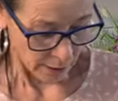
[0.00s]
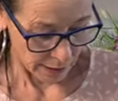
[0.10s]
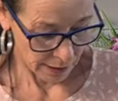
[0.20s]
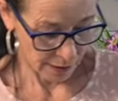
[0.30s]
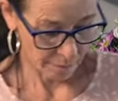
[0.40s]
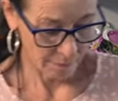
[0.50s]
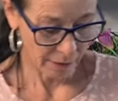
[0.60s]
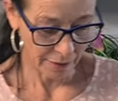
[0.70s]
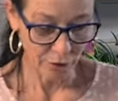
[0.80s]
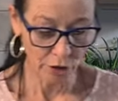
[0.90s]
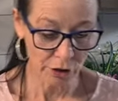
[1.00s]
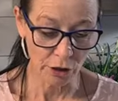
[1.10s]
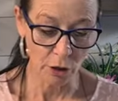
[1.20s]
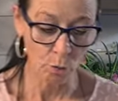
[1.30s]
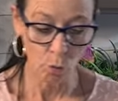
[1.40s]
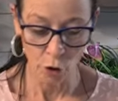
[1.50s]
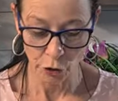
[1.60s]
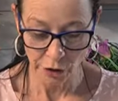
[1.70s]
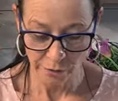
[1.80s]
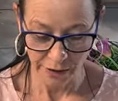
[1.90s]
I've gone and got
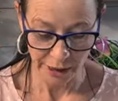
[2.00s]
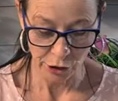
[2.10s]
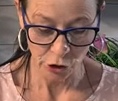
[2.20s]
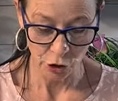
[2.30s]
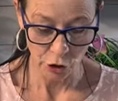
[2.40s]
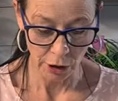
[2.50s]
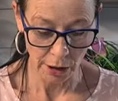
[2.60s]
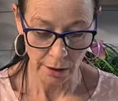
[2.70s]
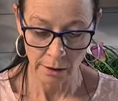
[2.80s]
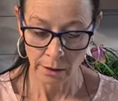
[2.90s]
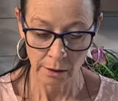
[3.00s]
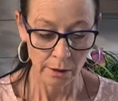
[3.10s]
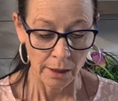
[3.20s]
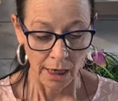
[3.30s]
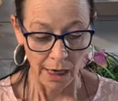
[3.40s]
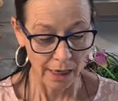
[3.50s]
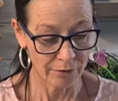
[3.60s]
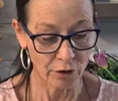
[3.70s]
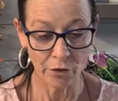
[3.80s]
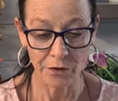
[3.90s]
one of each colour.
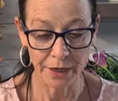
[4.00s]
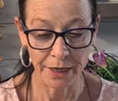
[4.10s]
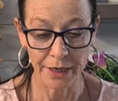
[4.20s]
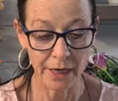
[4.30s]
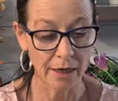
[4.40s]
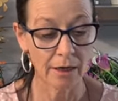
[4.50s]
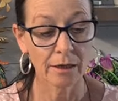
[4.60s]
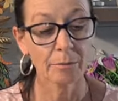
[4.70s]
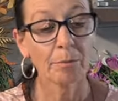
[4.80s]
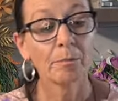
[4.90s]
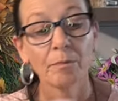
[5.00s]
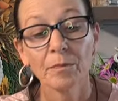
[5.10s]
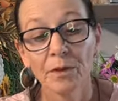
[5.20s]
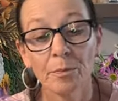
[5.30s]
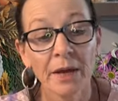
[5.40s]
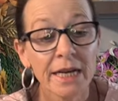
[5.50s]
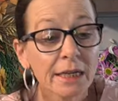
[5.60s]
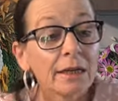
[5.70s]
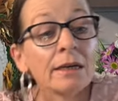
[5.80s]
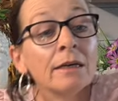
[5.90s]
I've got the
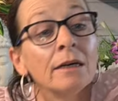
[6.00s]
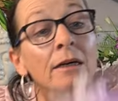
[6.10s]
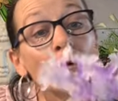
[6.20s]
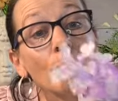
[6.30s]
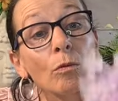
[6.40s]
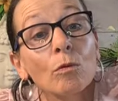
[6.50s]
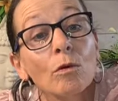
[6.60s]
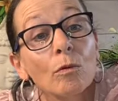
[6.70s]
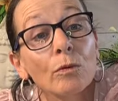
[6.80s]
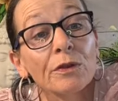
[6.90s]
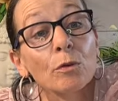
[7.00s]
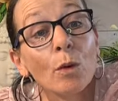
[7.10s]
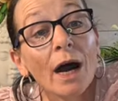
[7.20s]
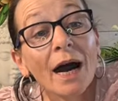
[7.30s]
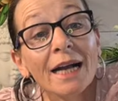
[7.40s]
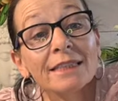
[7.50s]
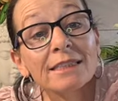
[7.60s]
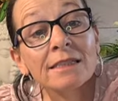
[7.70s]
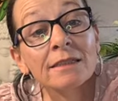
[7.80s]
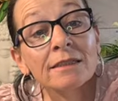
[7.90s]
pink with the
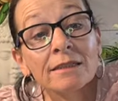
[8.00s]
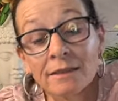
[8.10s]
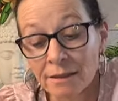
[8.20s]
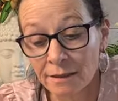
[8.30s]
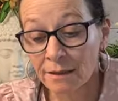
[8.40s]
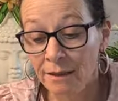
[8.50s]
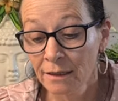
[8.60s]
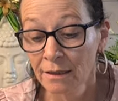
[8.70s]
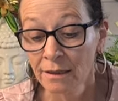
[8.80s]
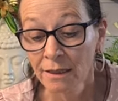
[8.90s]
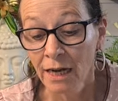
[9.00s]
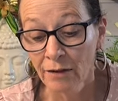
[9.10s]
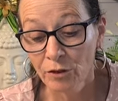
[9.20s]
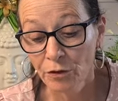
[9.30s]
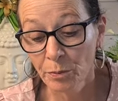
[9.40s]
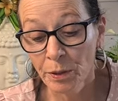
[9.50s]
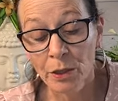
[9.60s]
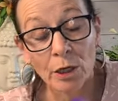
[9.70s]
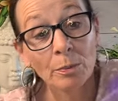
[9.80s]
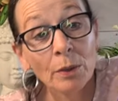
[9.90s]
white. I've got the
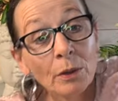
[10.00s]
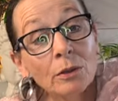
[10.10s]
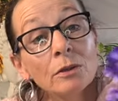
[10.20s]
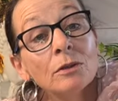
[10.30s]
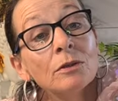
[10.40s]
purple.